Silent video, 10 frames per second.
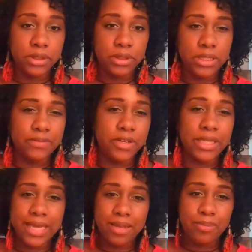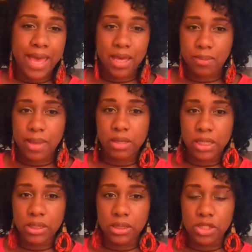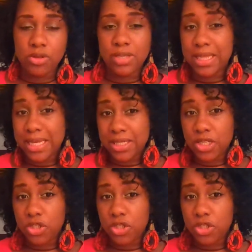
They're very laid back about it. They listen